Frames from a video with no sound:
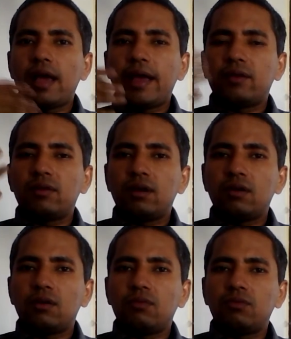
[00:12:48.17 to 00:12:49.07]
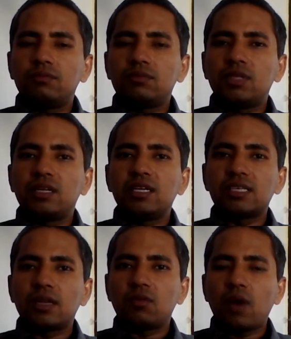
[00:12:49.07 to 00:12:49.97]
and the
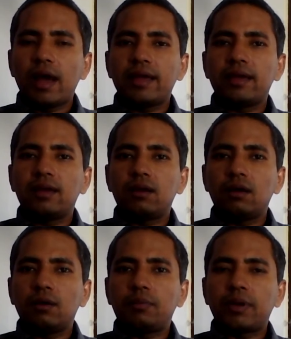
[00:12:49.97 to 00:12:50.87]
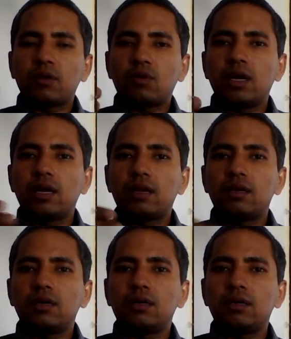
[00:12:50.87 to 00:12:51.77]
reason why a particular
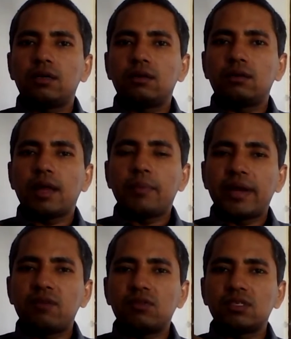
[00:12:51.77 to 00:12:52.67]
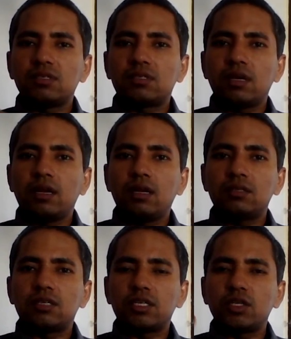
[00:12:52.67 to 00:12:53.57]
remedy was
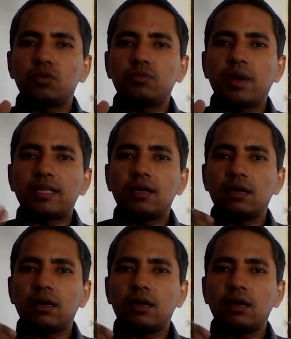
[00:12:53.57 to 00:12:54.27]
introduced by the